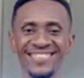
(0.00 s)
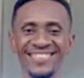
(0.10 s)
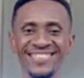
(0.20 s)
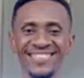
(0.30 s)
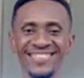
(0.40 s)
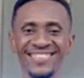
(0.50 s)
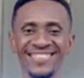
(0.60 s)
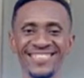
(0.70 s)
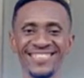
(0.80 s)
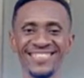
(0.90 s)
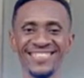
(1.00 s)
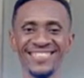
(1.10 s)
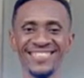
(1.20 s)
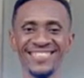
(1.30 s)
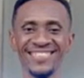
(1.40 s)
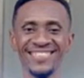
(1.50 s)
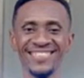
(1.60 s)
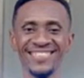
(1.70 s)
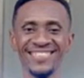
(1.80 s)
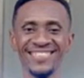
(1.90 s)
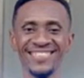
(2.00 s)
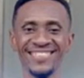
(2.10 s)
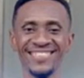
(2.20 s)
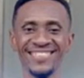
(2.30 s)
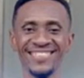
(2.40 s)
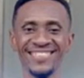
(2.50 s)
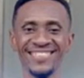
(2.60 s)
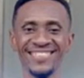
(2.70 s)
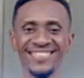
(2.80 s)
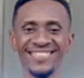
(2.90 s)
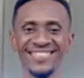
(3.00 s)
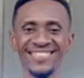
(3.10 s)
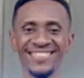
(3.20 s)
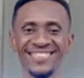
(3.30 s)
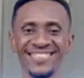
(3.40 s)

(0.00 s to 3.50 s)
[no speech]